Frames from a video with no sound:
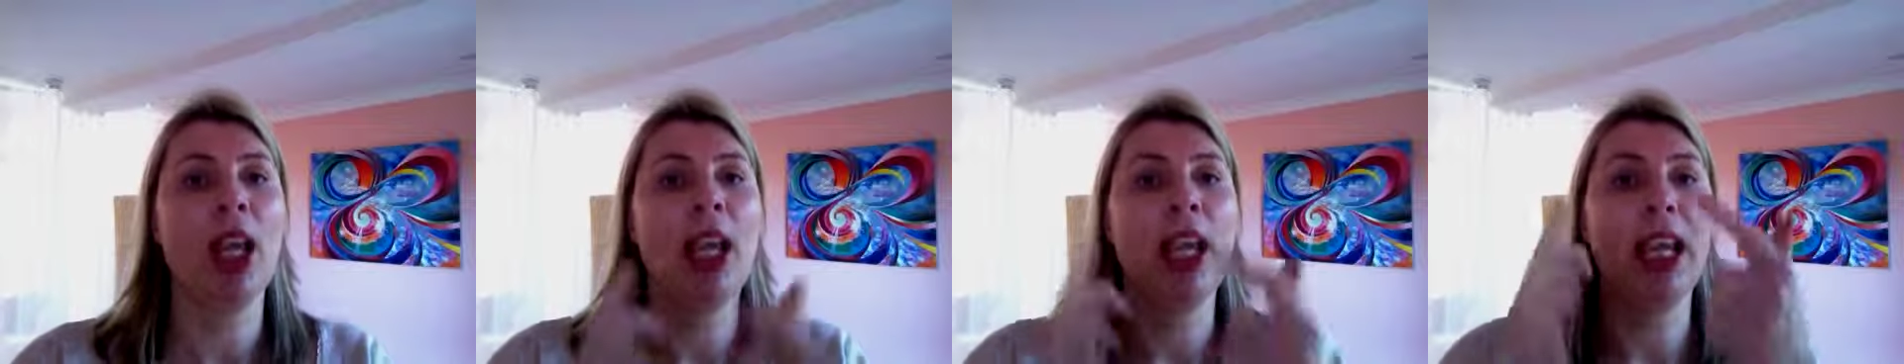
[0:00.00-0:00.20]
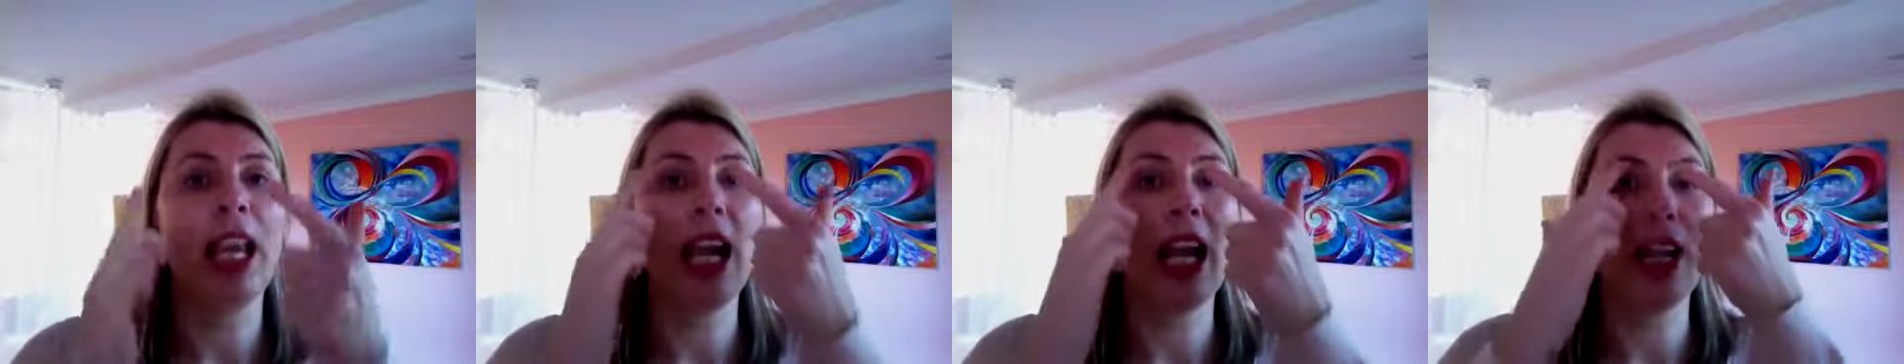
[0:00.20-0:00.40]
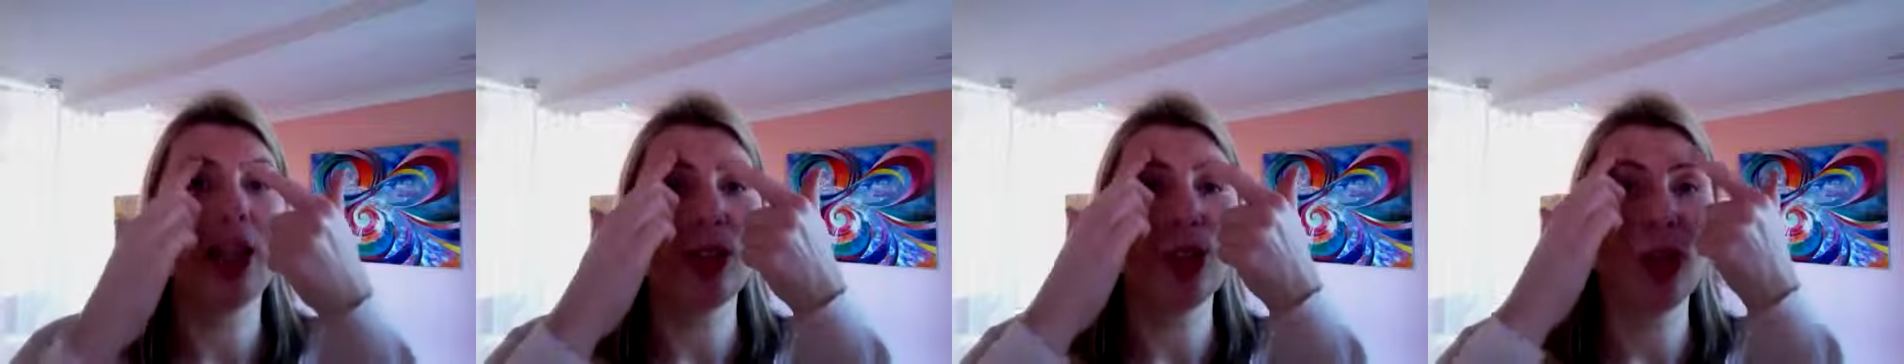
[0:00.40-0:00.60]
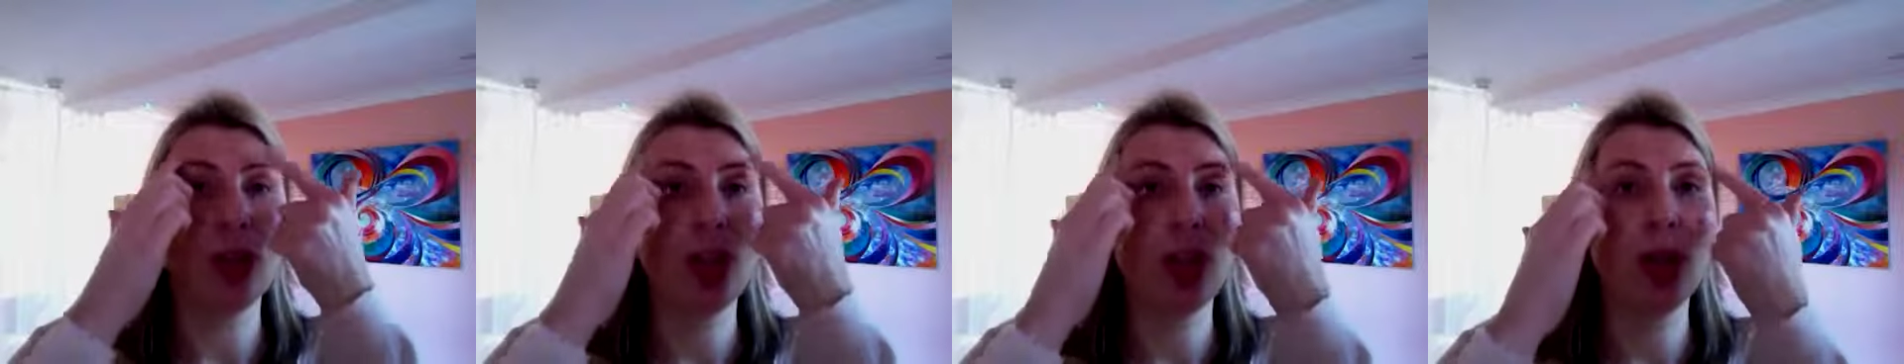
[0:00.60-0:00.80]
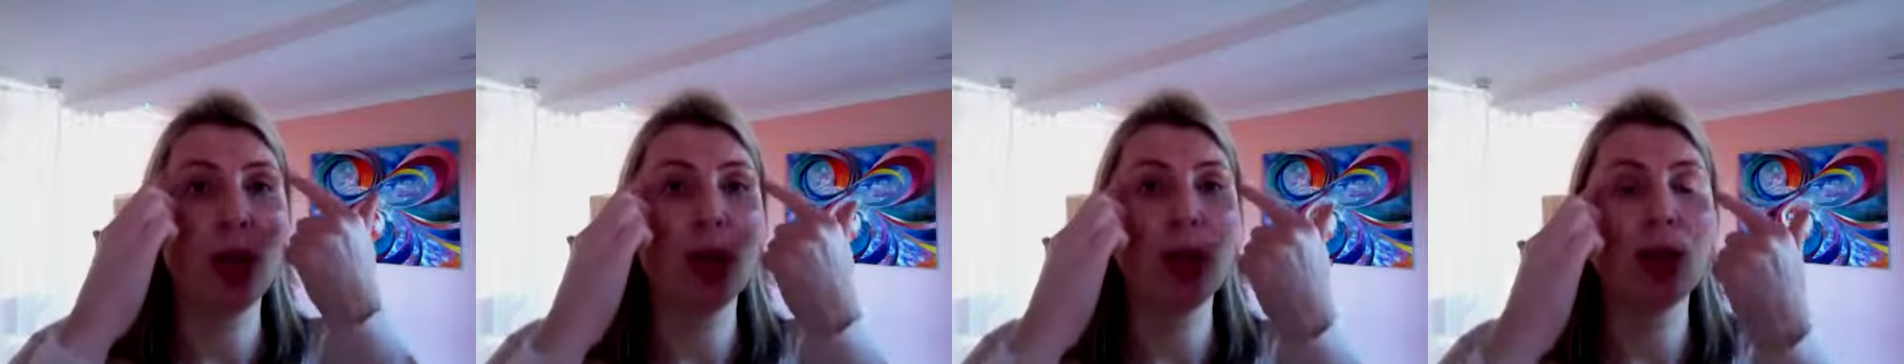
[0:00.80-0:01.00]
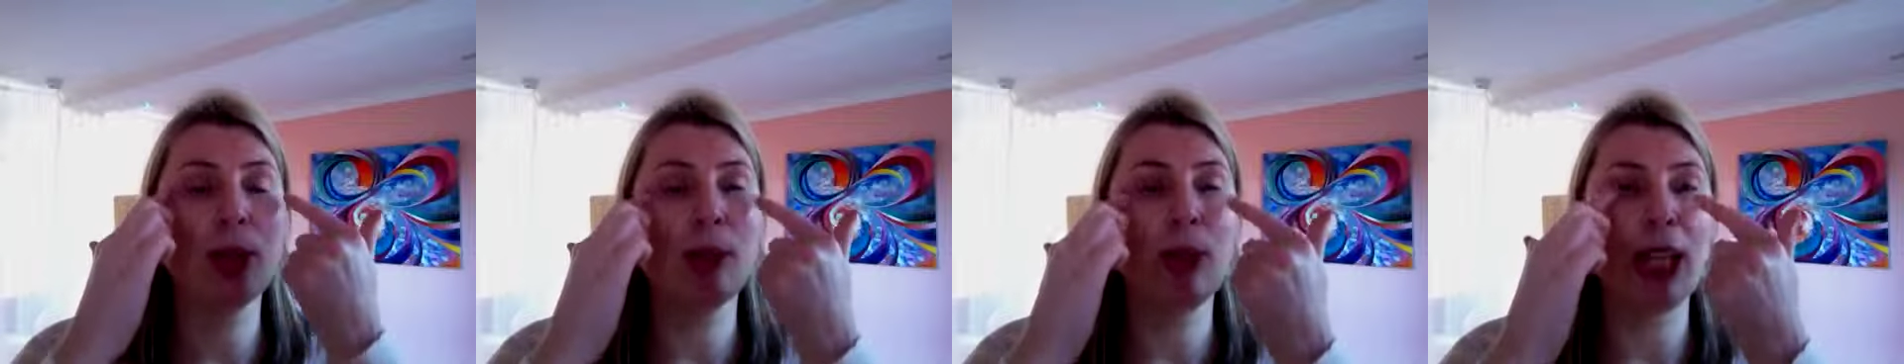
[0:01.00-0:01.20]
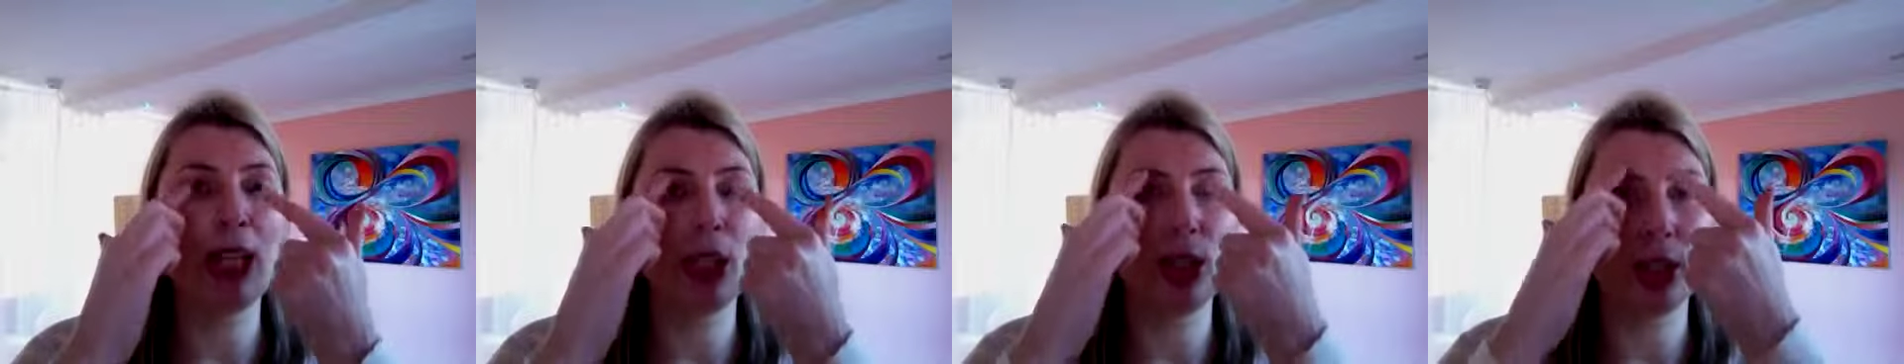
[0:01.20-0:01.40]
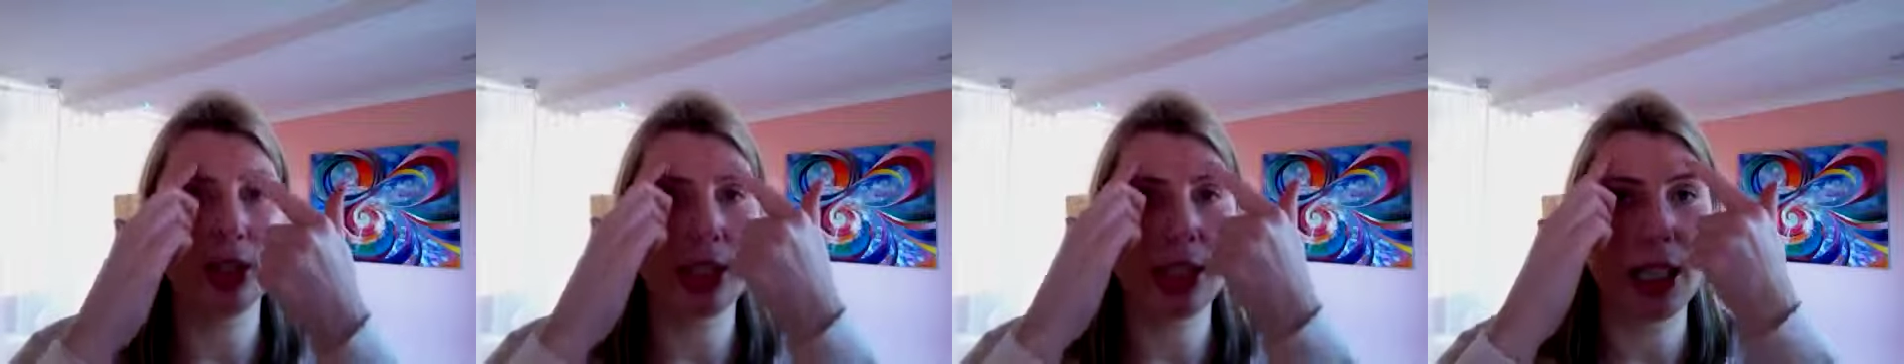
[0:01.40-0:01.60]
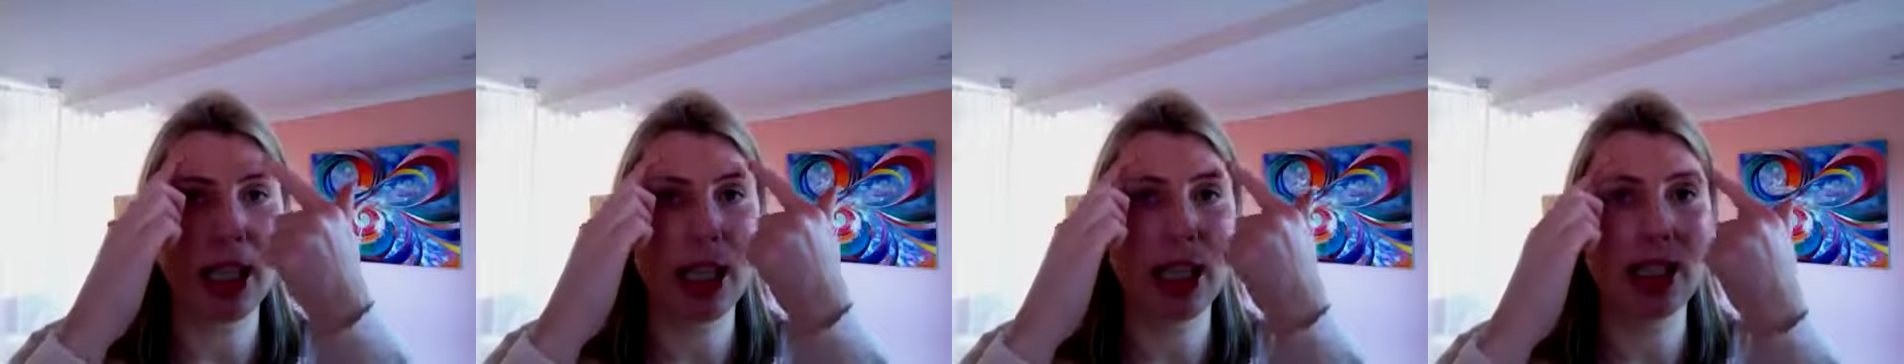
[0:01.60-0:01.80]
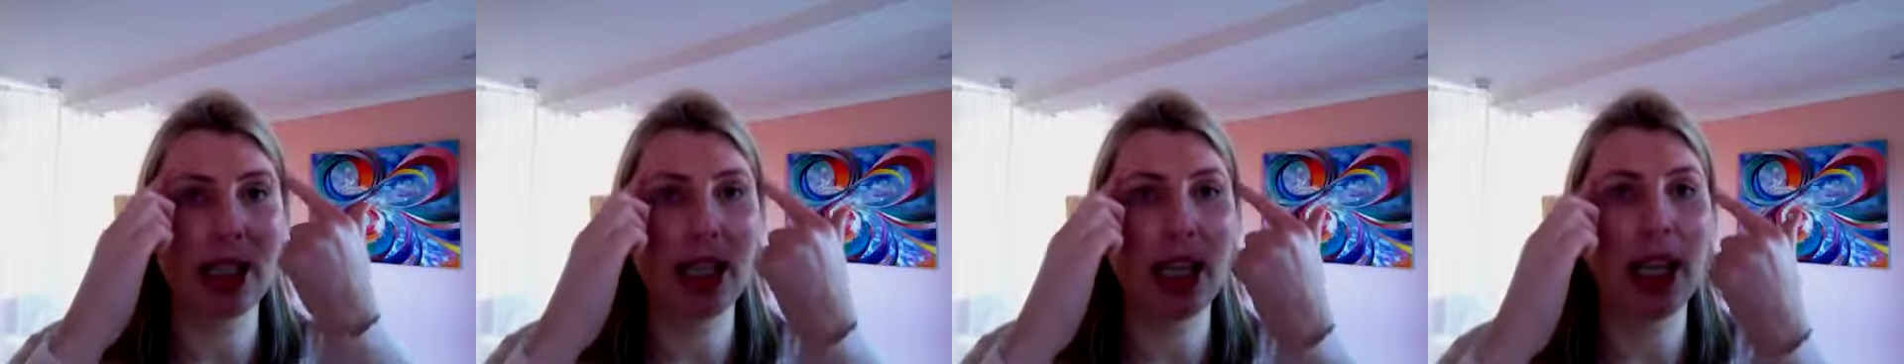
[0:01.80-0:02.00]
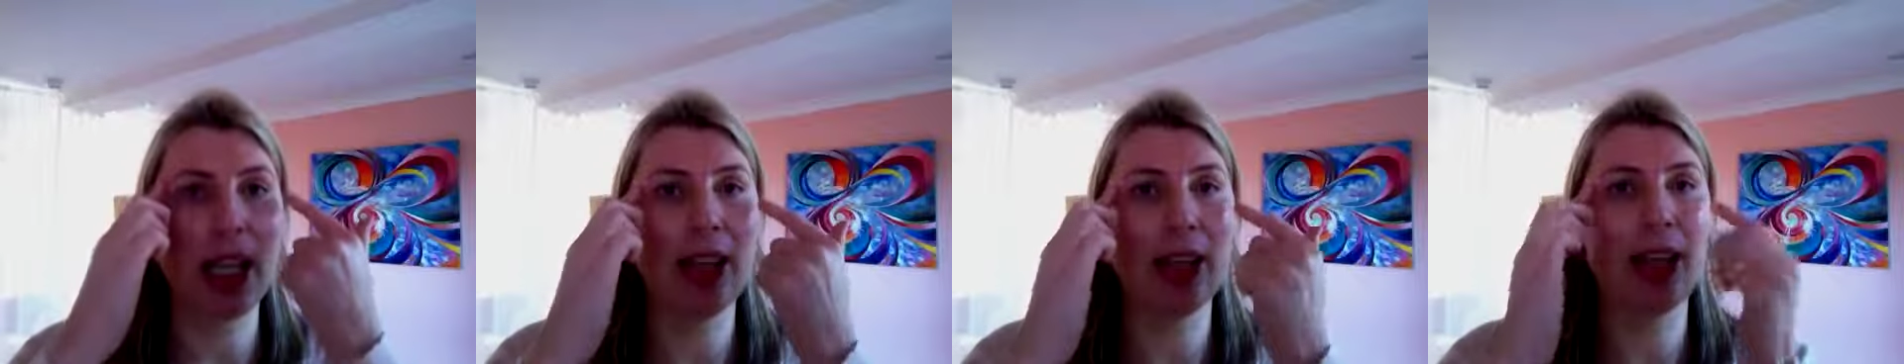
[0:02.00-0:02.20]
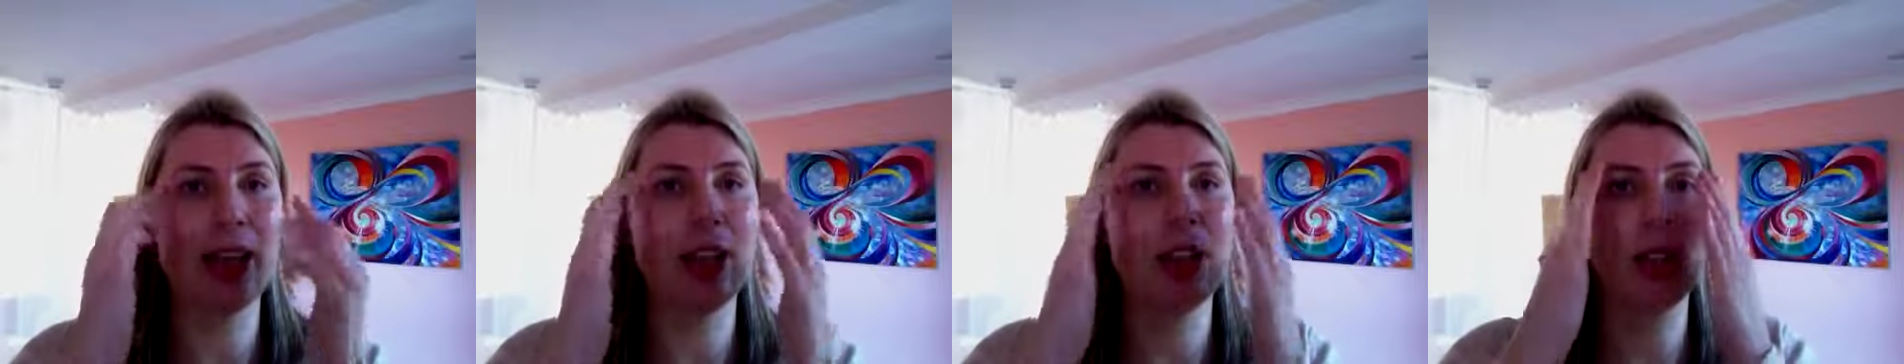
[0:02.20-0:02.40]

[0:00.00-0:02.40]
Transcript: It has no sebaceous glands either,